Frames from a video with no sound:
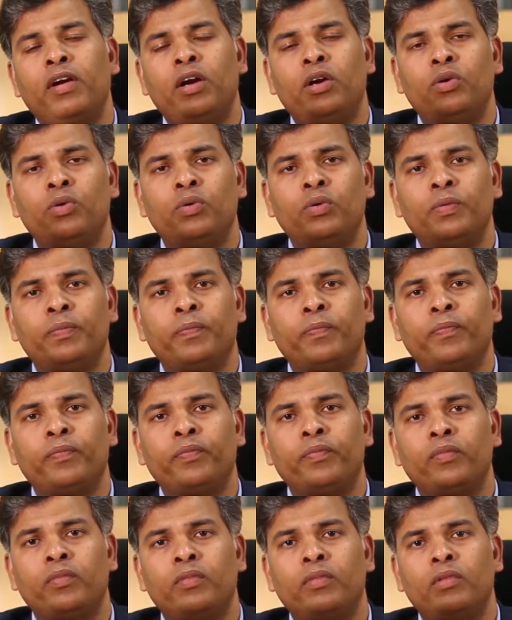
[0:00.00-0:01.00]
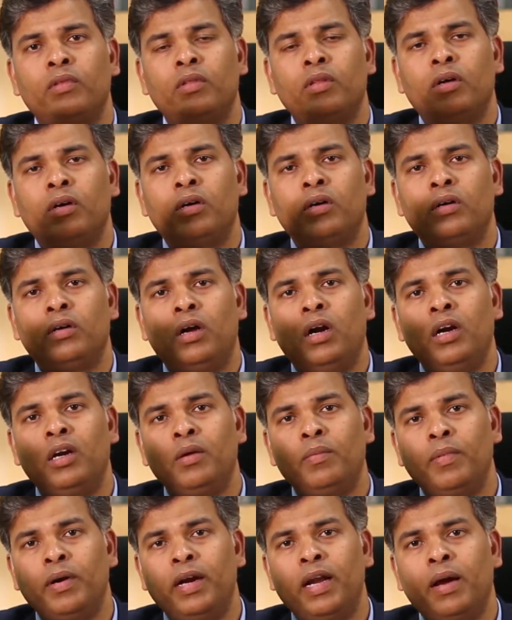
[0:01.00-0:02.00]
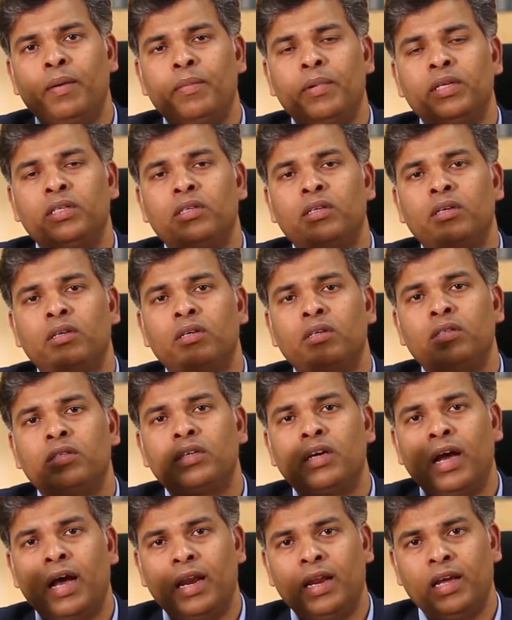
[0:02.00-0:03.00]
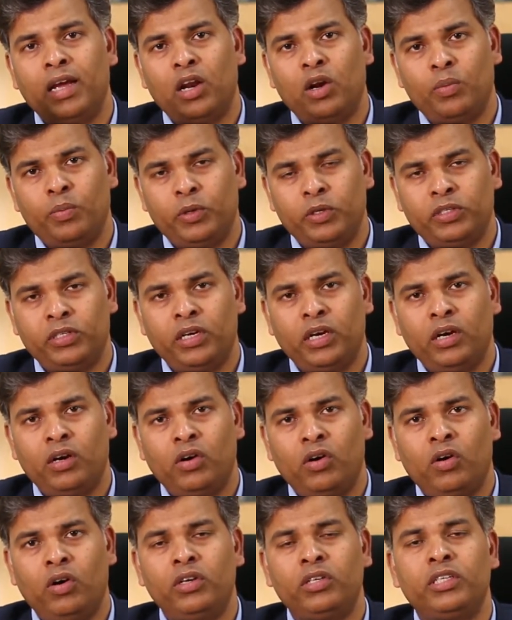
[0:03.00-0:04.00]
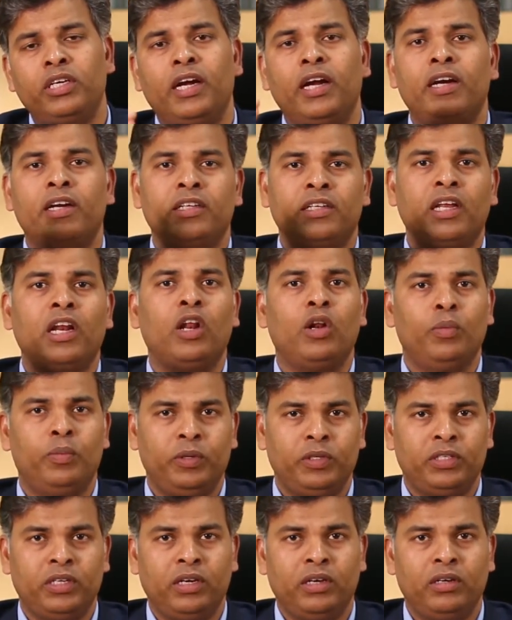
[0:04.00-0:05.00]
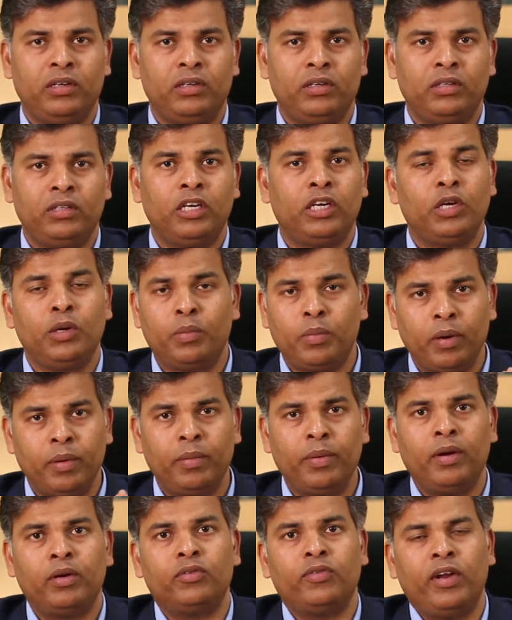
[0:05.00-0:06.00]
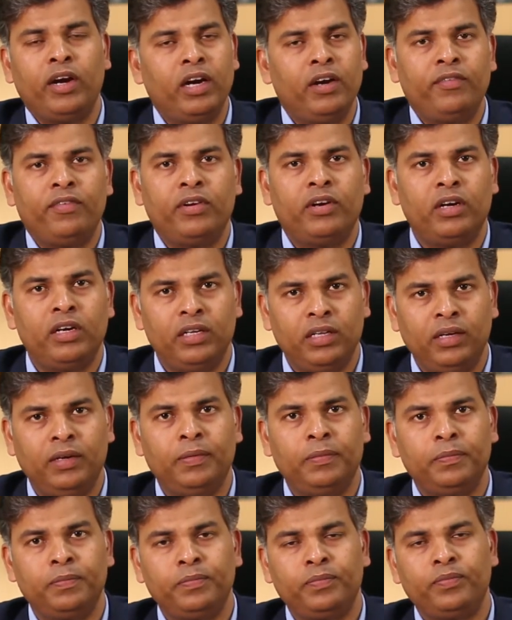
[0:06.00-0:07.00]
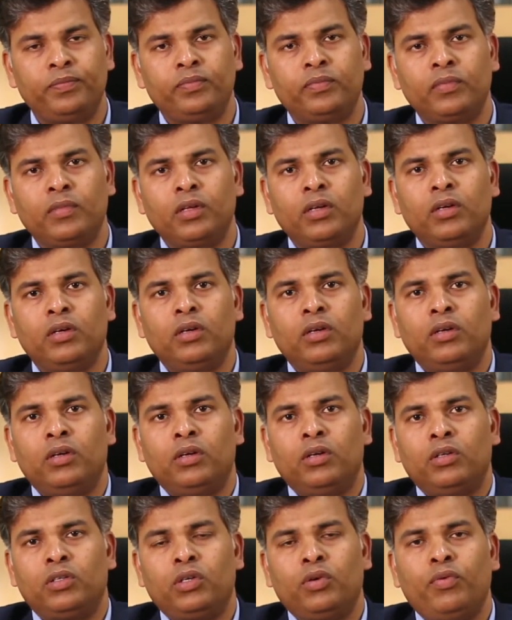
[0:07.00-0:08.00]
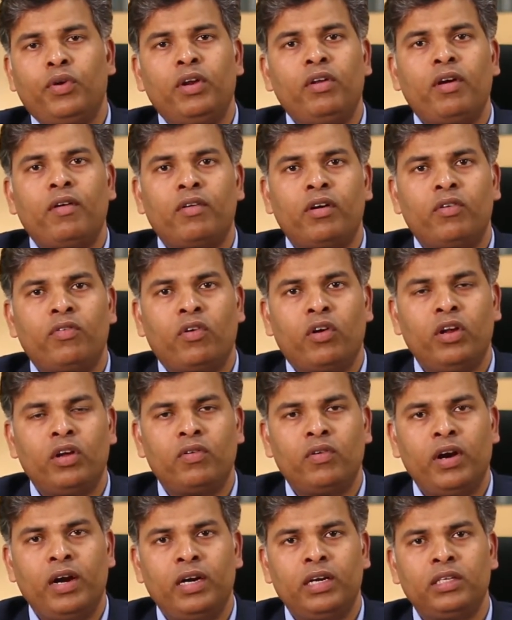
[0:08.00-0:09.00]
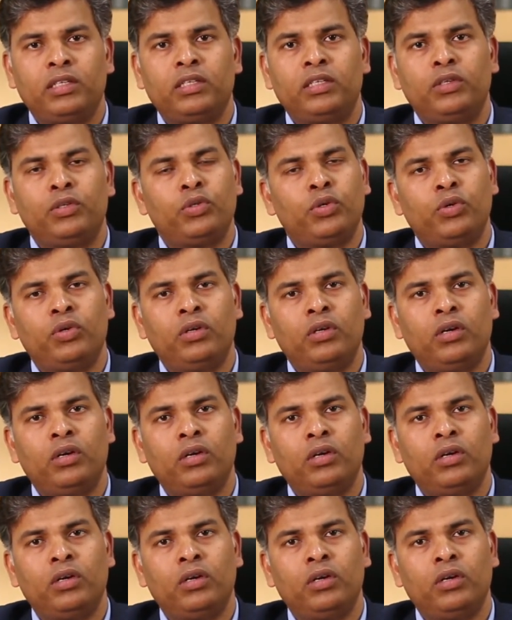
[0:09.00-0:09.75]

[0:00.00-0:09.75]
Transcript: rise to the ultimate damage, scarring alopecia or cicatricial alopecia. The treatment becomes very difficult there. So when you have got a folliculitis, you should